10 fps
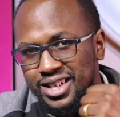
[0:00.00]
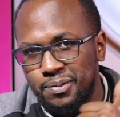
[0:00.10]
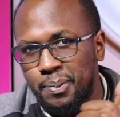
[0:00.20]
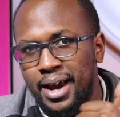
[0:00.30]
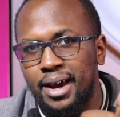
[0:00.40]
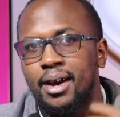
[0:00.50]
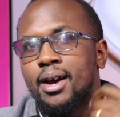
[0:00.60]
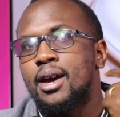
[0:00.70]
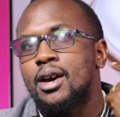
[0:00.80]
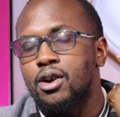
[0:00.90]
display,
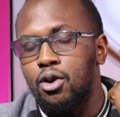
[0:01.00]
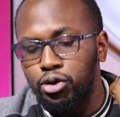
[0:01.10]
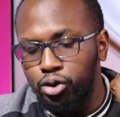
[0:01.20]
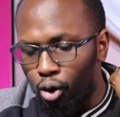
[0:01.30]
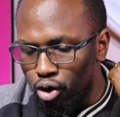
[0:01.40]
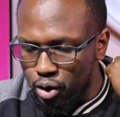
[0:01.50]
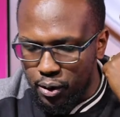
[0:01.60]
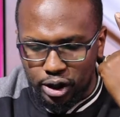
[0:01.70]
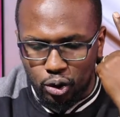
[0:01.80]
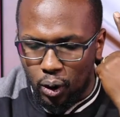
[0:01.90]
goes all the
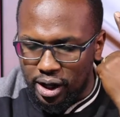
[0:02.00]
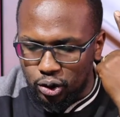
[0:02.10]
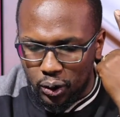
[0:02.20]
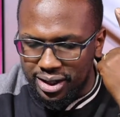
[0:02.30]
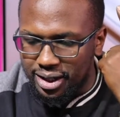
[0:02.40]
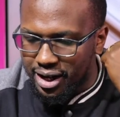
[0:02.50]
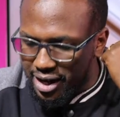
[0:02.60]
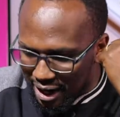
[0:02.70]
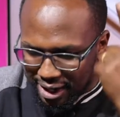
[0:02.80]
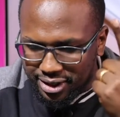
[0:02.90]
way to 120
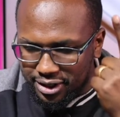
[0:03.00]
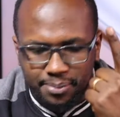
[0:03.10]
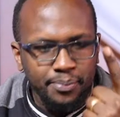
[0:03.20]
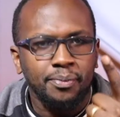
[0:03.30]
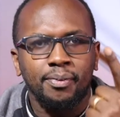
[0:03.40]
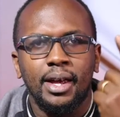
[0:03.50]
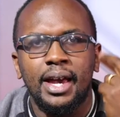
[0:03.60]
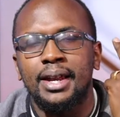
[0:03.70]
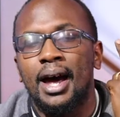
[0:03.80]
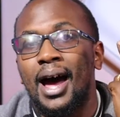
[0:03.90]
Hertz. It